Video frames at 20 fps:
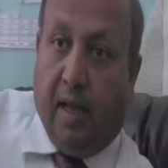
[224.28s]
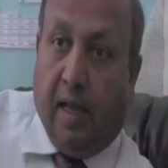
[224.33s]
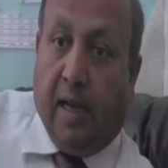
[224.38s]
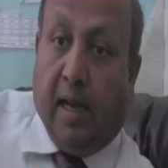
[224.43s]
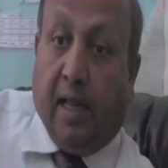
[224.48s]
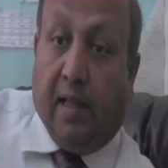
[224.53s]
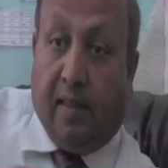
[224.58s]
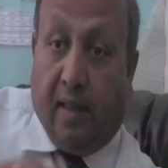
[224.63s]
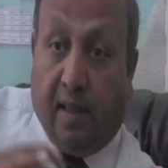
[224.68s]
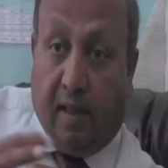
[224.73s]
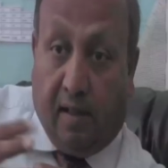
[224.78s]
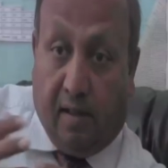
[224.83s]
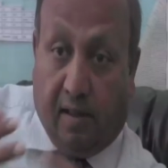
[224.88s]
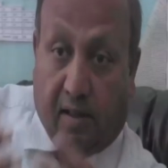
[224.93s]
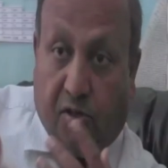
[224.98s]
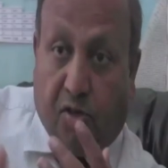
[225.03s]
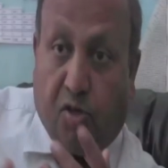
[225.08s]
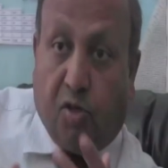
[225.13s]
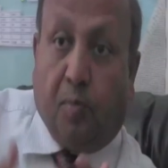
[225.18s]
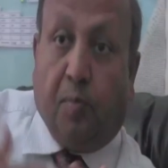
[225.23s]
and I think
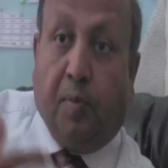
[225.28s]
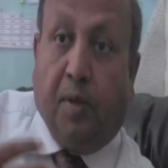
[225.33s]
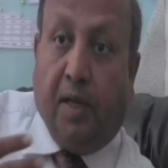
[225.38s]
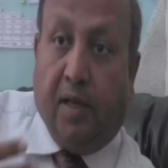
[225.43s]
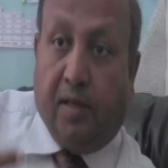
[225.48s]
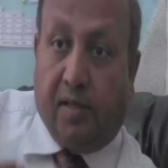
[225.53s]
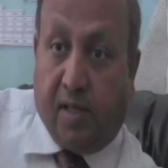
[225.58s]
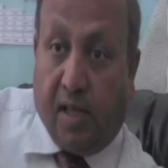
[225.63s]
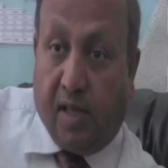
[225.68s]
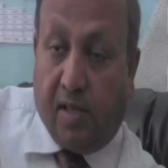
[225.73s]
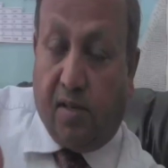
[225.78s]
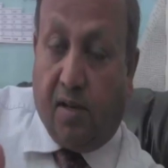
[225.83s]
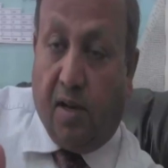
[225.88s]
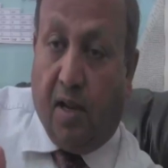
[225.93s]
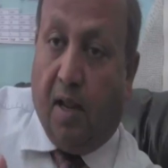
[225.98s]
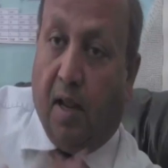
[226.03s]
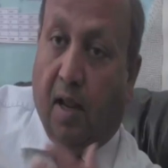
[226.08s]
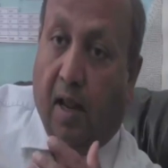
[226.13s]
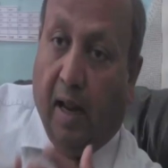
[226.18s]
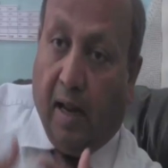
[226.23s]
this should be assessed,
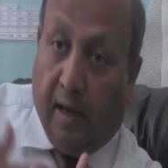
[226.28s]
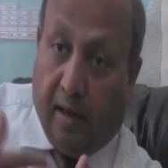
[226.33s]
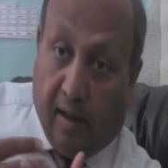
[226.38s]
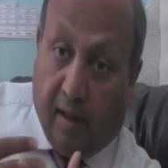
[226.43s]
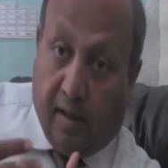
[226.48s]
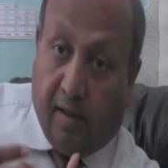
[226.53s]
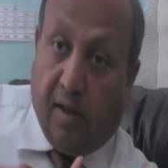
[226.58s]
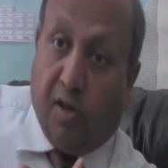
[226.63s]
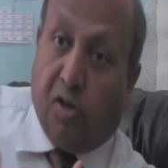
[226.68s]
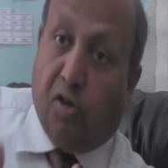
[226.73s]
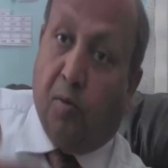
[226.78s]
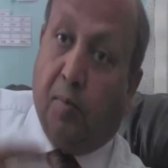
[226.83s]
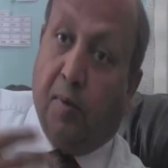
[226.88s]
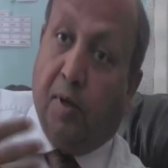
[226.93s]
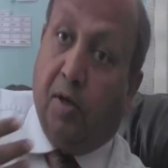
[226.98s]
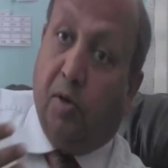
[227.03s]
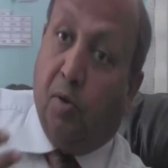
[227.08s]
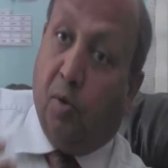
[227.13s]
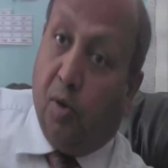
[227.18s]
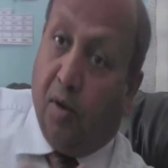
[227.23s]
and that there should
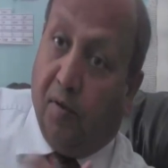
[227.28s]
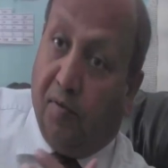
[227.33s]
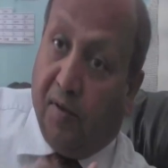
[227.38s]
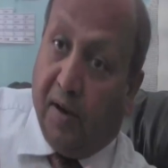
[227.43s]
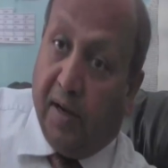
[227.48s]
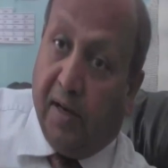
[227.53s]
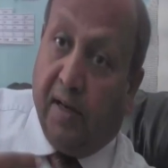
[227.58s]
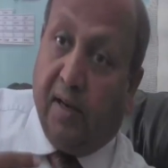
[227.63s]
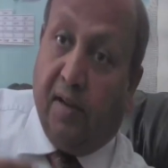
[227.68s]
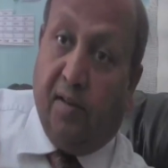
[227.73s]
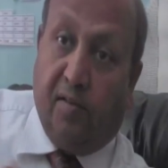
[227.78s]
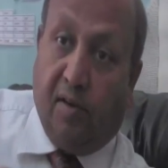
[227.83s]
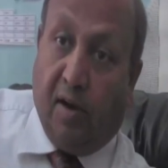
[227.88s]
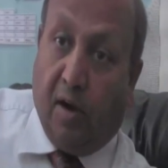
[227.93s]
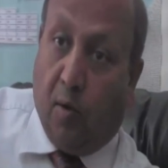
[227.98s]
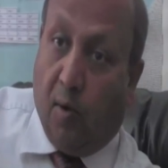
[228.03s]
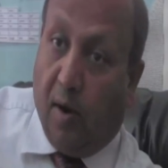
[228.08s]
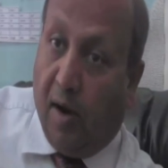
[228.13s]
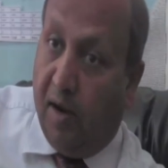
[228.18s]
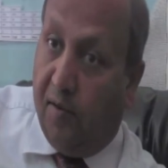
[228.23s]
be donor funding is
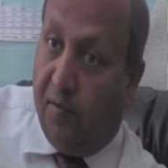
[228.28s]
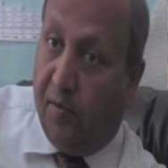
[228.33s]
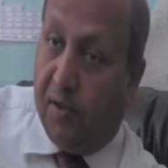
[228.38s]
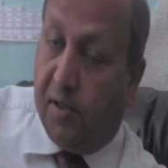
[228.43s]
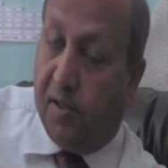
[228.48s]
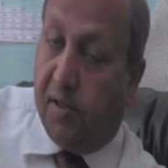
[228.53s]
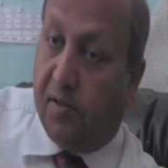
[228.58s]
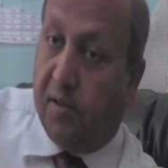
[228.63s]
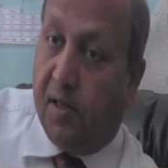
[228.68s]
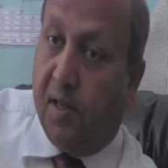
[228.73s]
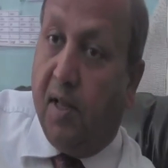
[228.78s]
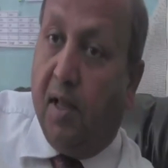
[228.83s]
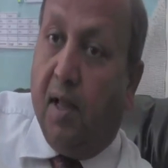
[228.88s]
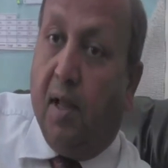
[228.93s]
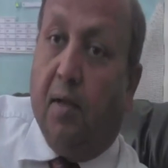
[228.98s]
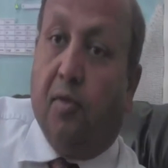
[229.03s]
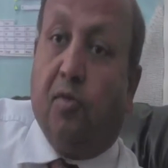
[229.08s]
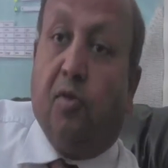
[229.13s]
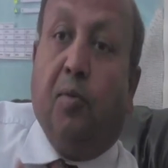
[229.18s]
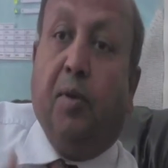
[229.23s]
required for this.
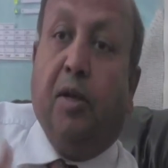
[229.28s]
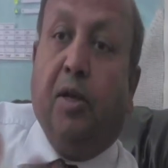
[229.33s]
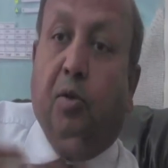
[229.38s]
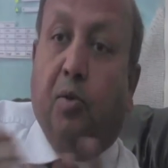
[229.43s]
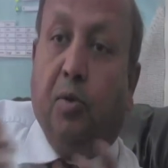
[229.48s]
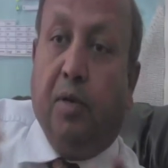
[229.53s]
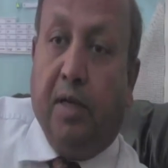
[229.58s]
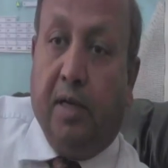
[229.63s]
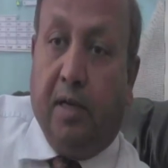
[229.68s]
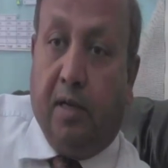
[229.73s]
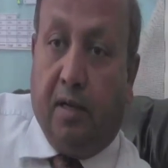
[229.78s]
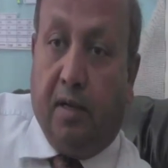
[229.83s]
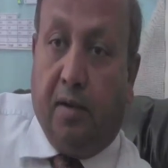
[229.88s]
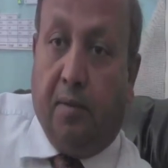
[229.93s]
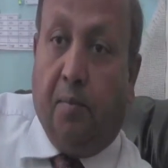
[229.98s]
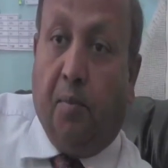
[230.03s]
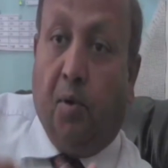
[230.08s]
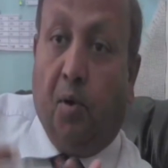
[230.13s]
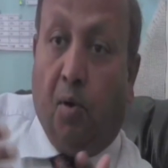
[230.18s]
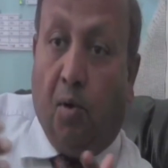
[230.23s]
So we do need
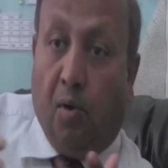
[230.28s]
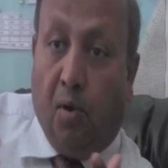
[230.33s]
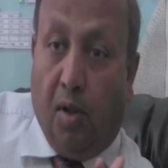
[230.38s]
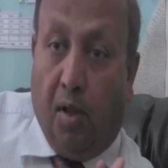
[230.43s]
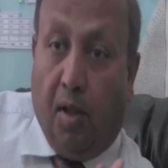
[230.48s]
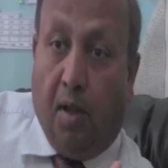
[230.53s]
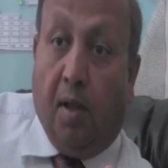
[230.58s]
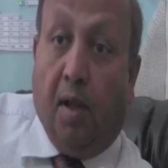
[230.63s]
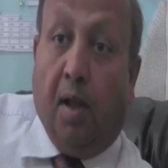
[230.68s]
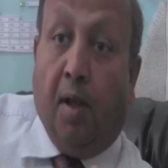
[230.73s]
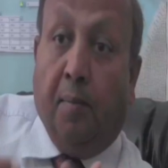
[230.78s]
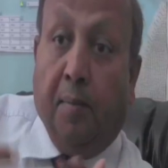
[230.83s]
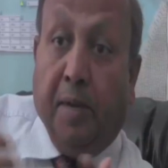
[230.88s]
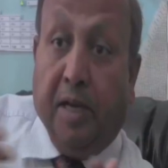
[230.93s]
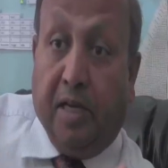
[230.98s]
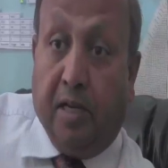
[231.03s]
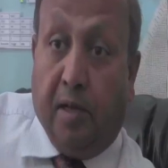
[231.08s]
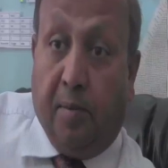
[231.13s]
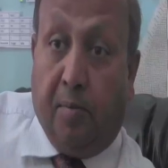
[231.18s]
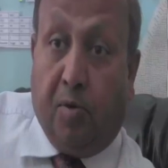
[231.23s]
a more
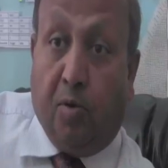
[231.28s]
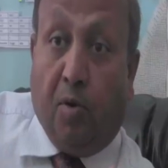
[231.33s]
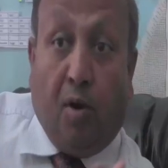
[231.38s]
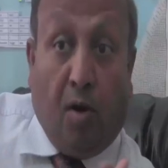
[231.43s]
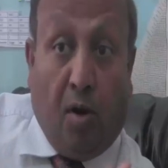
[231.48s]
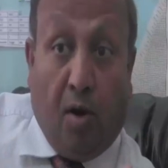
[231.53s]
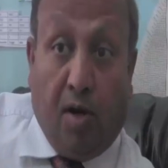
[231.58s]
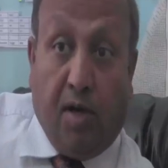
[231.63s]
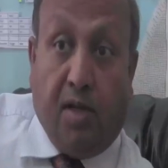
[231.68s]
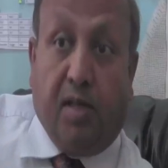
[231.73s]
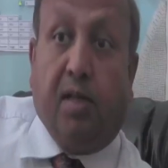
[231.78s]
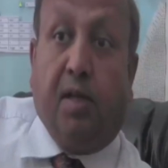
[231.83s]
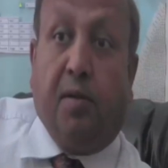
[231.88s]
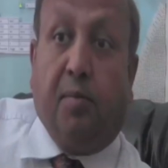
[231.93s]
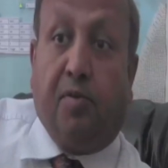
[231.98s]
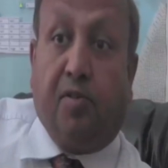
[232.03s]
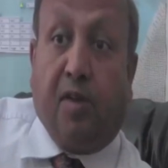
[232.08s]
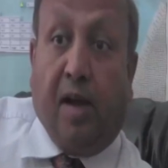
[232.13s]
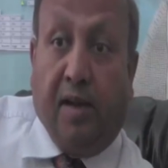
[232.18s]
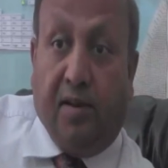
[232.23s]
medium to a longer
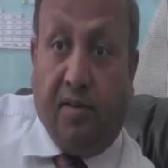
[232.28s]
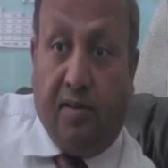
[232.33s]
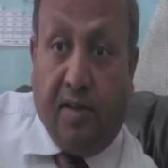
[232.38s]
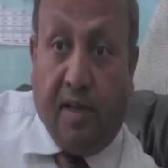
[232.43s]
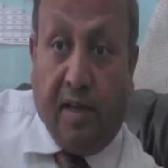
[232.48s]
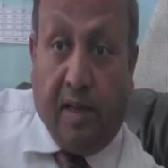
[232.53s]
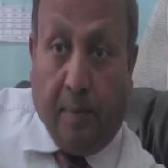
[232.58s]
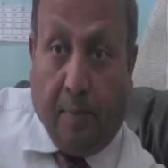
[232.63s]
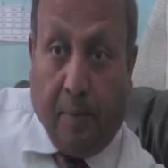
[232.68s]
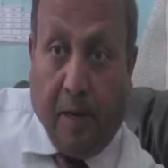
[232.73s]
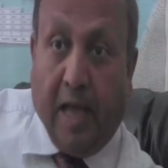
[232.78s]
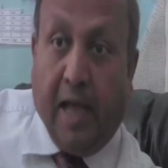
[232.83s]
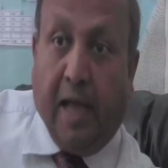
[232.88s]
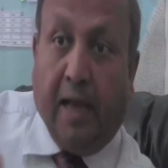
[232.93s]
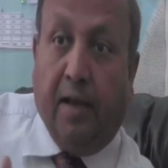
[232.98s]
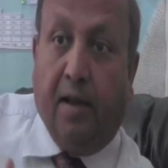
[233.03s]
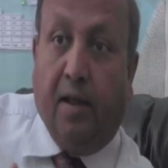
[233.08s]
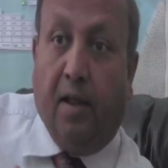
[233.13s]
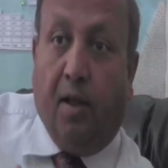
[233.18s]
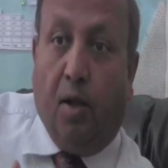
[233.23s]
term strategy and a
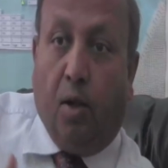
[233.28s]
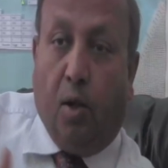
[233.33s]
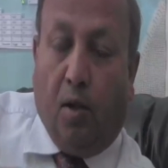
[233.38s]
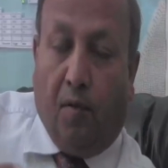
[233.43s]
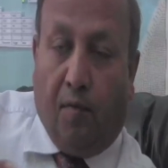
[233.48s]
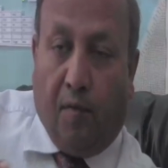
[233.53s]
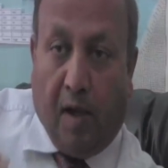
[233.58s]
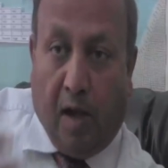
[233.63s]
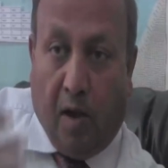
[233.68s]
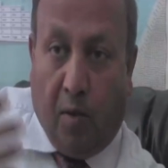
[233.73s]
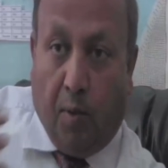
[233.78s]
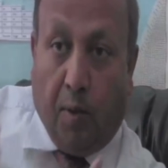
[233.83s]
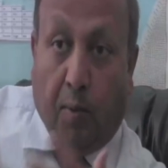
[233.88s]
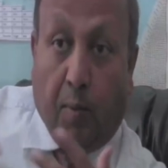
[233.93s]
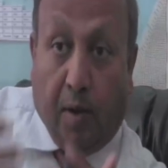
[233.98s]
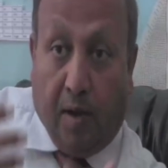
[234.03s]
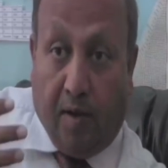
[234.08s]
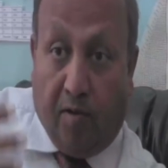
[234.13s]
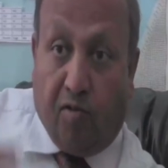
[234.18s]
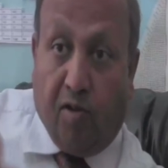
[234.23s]
plan of how we
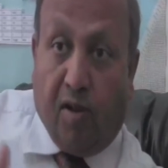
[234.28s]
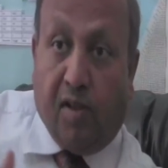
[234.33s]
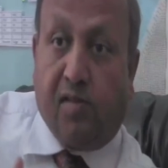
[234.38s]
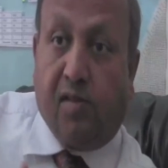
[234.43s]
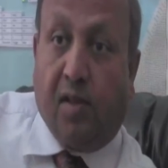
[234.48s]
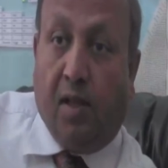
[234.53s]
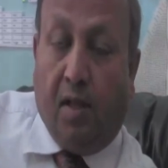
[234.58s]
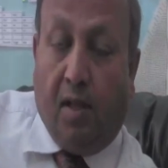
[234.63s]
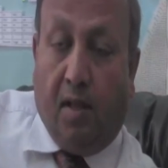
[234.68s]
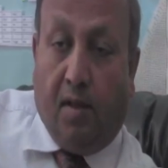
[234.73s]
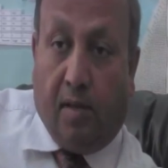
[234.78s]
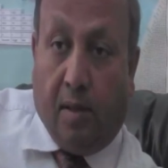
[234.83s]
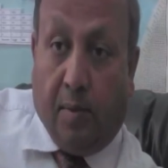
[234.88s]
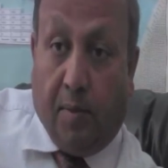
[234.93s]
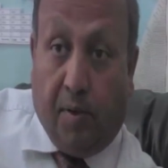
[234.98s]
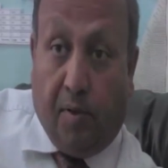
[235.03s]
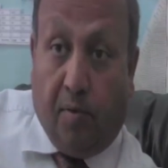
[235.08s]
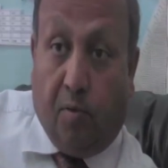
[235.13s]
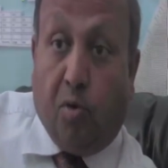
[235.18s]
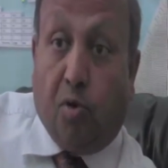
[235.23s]
will address
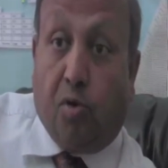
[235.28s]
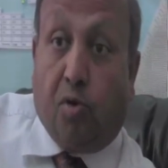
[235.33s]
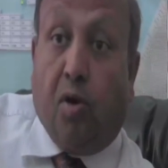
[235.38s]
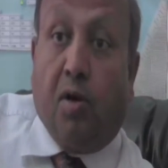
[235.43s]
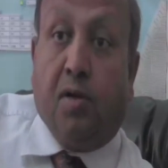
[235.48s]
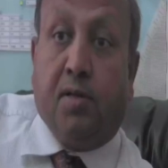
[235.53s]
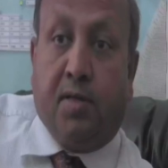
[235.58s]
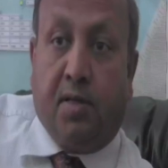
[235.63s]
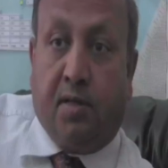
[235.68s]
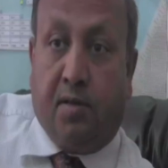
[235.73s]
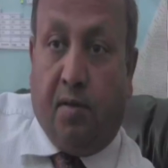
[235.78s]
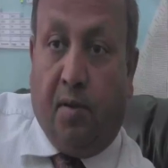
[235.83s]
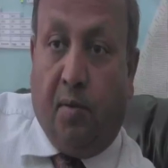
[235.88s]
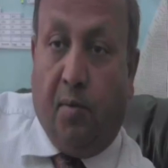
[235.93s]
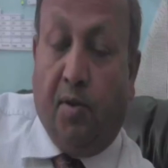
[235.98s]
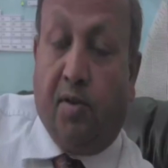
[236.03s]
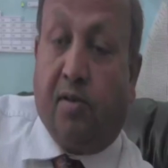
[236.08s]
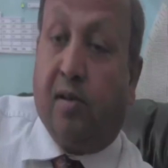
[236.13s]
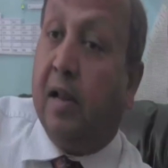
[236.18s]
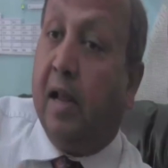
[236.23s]
some of the root causes
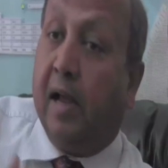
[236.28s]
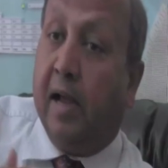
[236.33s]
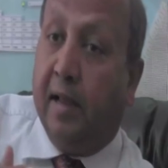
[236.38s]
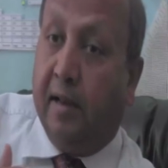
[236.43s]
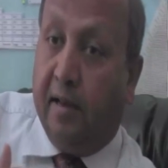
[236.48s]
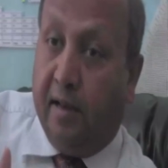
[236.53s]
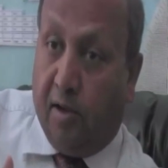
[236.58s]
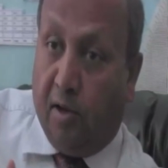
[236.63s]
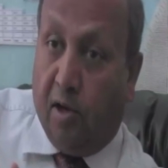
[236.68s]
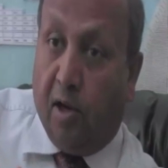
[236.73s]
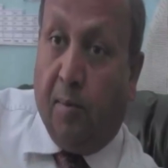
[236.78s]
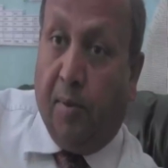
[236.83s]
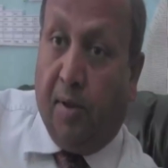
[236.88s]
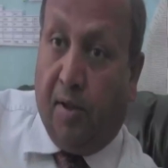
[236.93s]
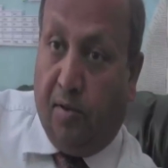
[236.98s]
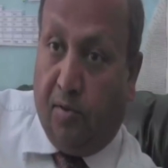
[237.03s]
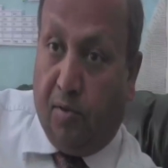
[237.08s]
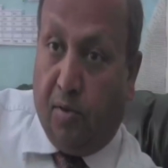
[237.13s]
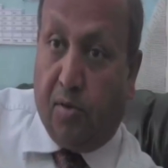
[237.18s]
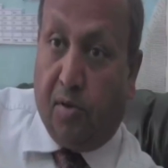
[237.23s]
to lie in
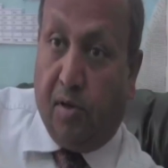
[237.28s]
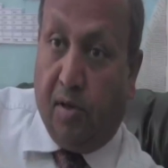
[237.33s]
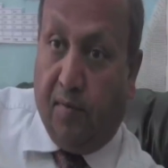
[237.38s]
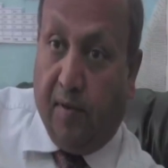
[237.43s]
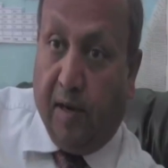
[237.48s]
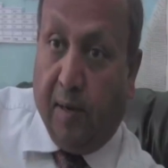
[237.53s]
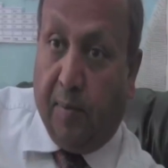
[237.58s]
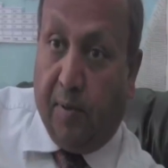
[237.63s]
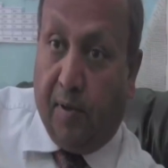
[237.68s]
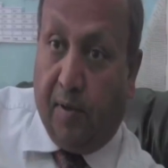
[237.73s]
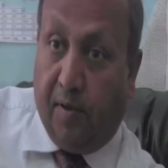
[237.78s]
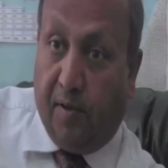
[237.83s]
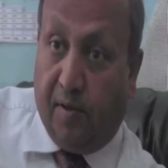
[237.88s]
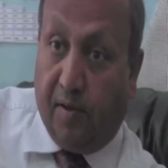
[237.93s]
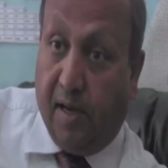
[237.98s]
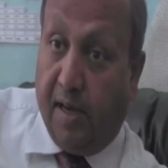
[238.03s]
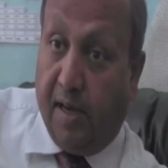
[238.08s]
economic and social development of the